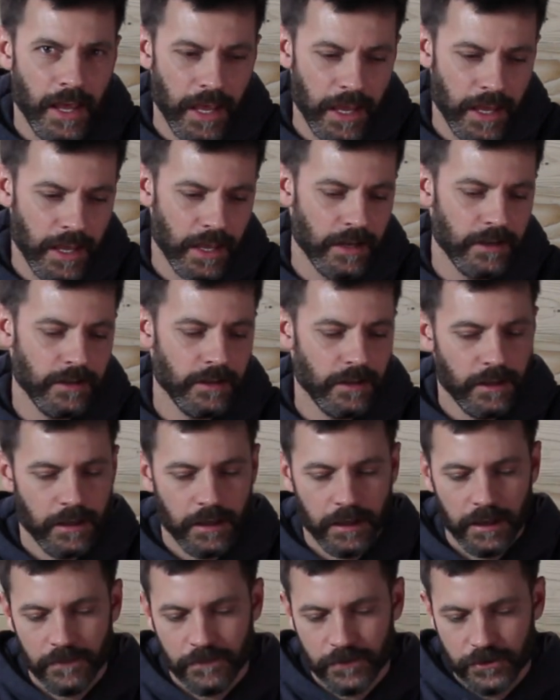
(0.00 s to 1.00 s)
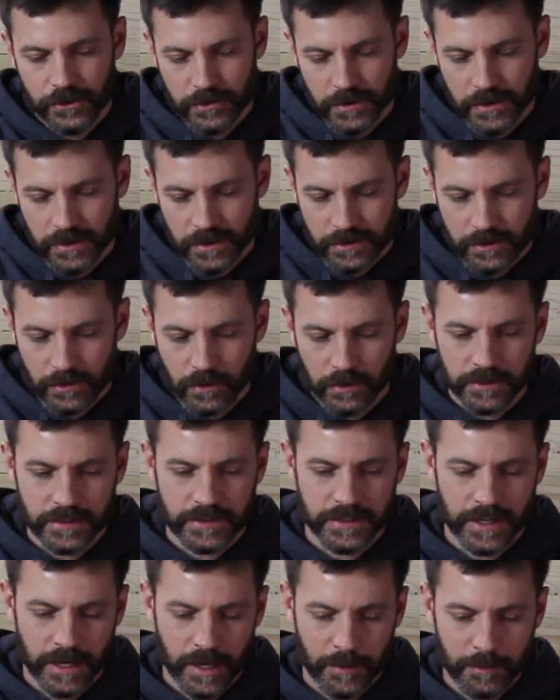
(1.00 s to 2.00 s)
And if you're doing this whole
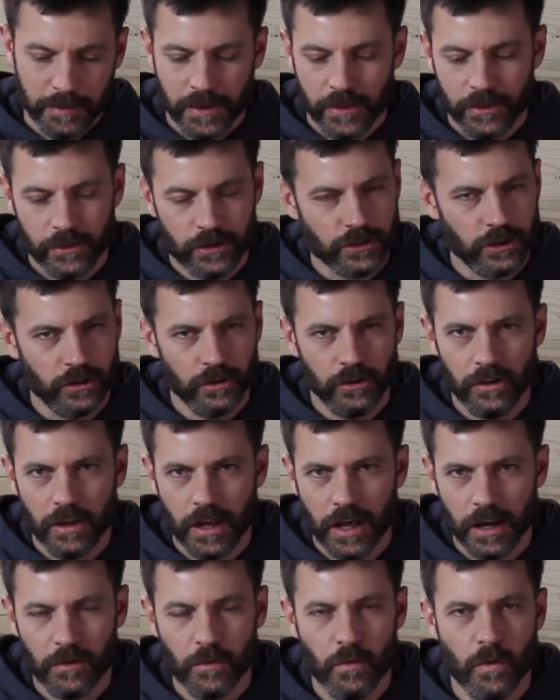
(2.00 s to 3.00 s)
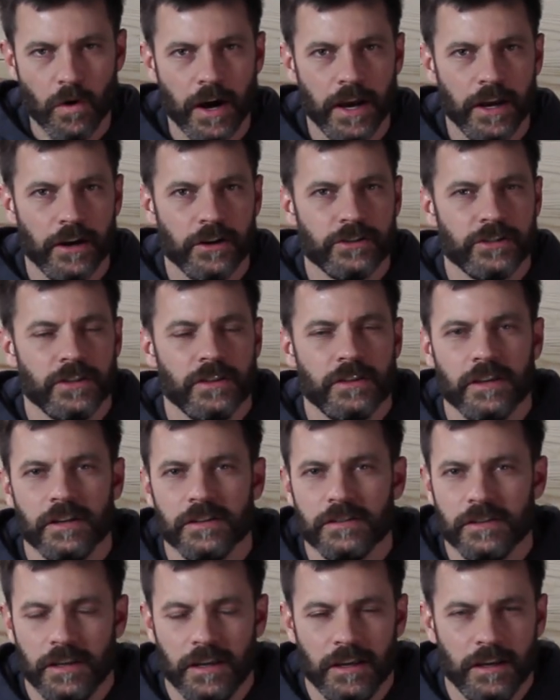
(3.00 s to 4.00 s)
setup, there's a lot of wires and
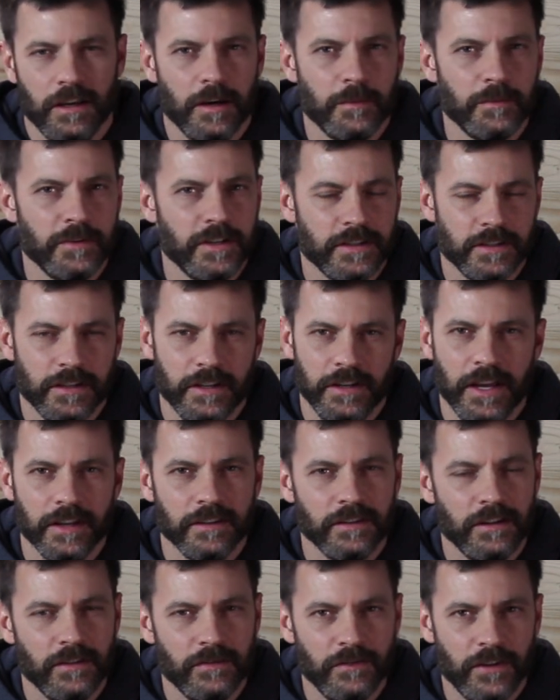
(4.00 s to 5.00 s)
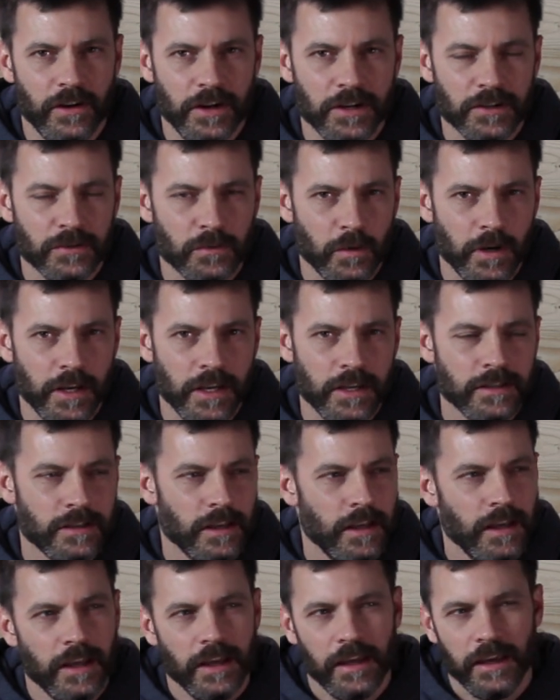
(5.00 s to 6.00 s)
things that can come disconnected in various ways.
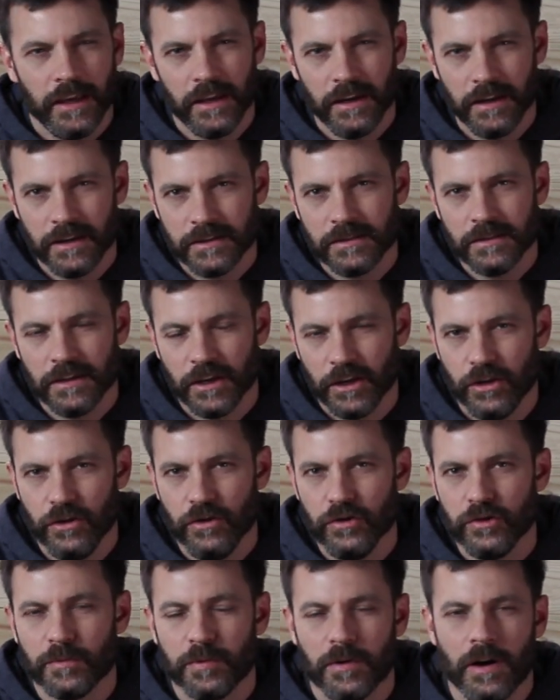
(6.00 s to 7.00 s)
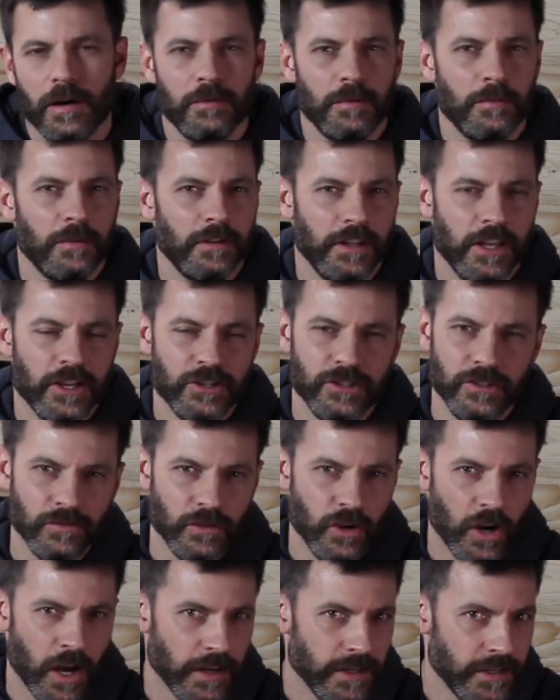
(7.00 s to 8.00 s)
It isn't a huge problem unless
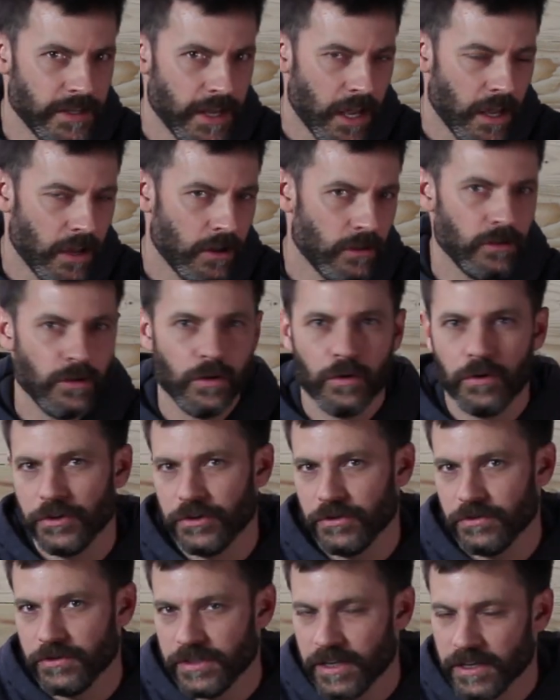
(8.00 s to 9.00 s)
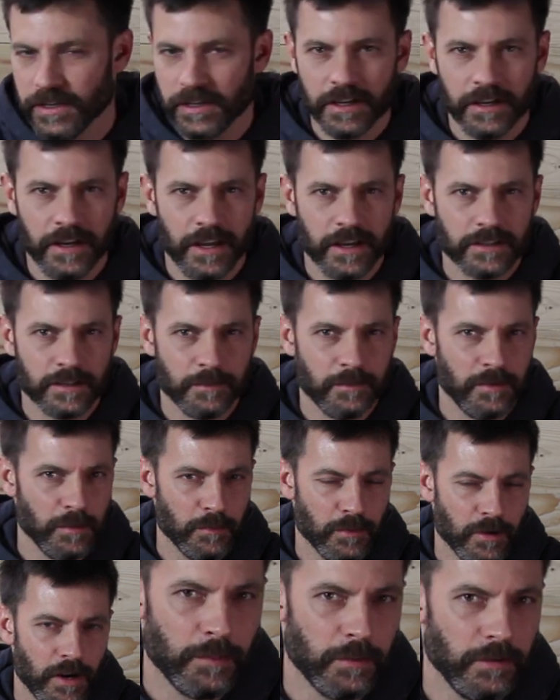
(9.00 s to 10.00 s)
you've gone down or you didn't connect something
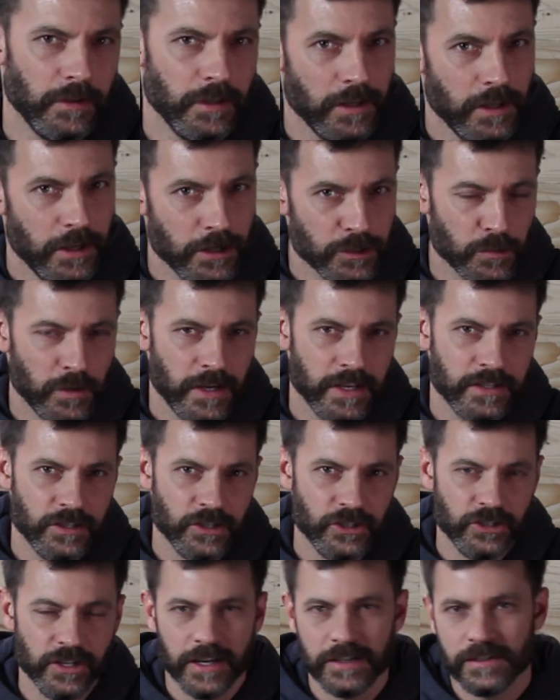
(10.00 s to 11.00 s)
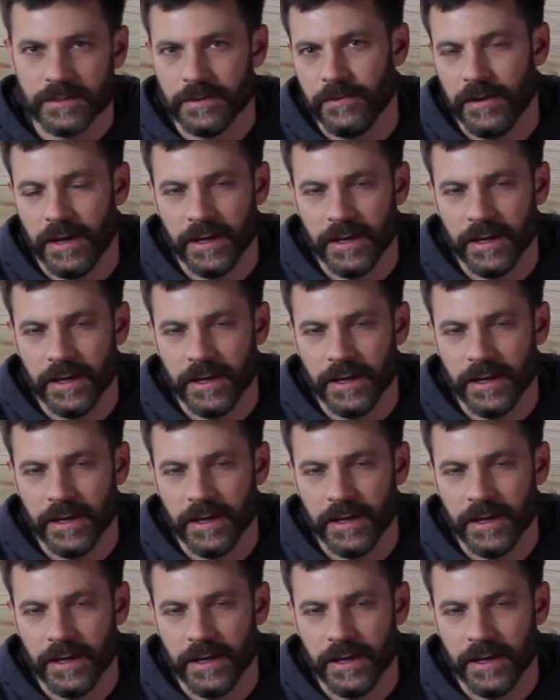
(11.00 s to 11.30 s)
properly. Here's what I suggest.